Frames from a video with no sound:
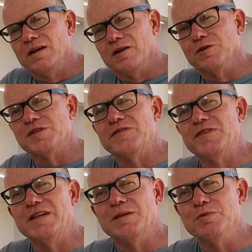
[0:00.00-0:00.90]
of course,
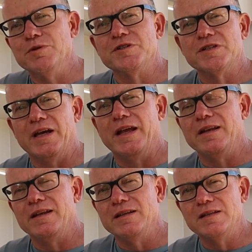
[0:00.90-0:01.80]
if you're in the bush
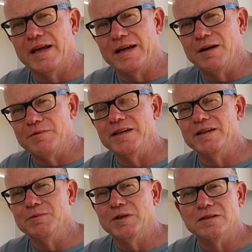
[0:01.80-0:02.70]
and they can't
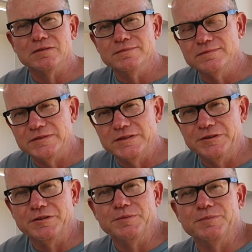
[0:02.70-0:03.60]
ring you, well,
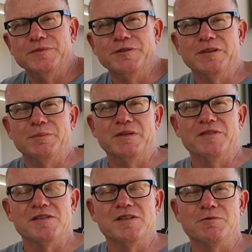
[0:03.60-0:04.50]
you're in a bit
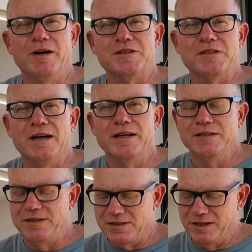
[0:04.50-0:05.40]
of a situation,
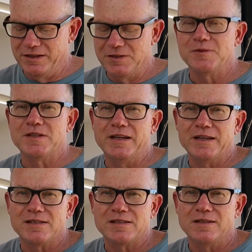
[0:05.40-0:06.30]
aren't you? So this was the
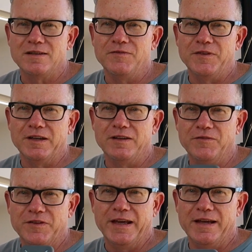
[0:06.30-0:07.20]
next thing
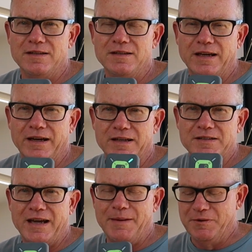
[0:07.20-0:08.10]
for that
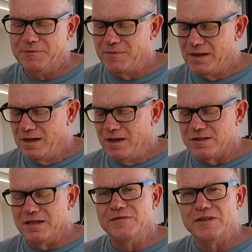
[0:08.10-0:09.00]
to happen.
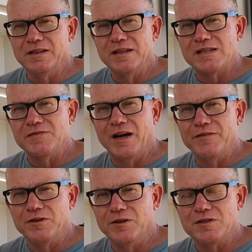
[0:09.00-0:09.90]
So even, at least if I
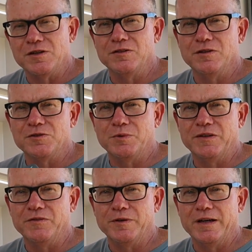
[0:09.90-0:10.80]
haven't got it turned on
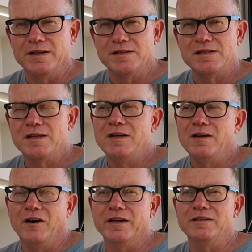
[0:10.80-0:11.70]
24 hours,
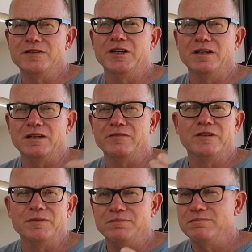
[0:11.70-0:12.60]
I can check it
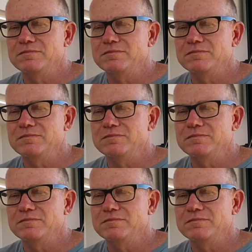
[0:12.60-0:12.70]
every